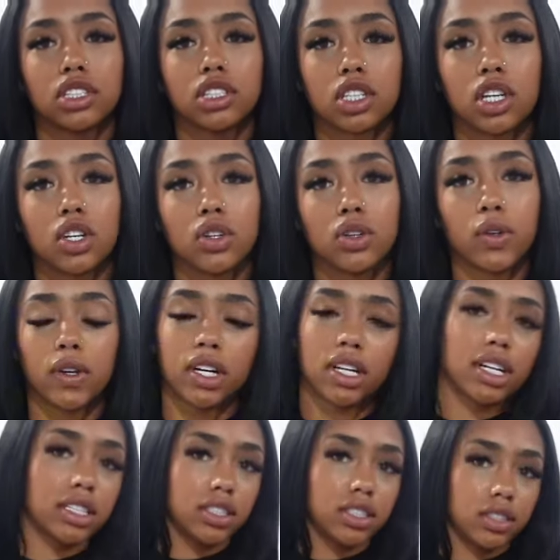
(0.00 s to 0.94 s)
cute. And
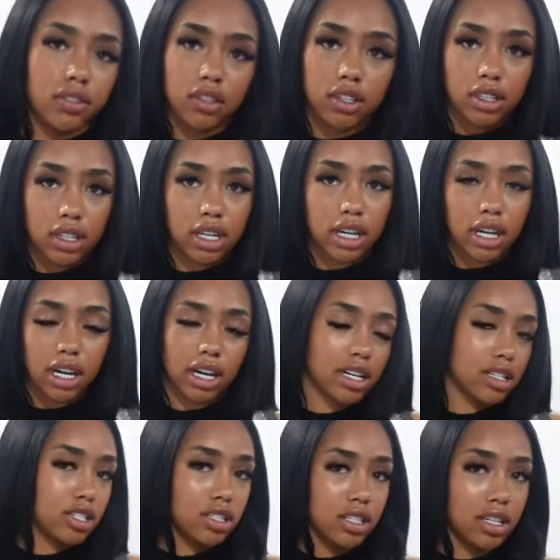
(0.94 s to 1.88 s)
I just felt like I
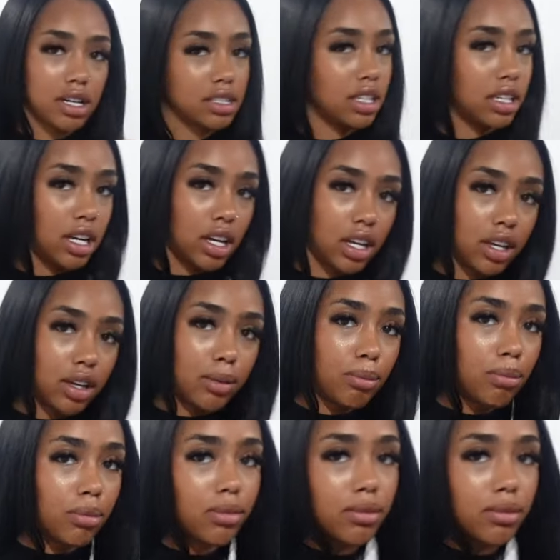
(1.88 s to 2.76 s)
just need to get it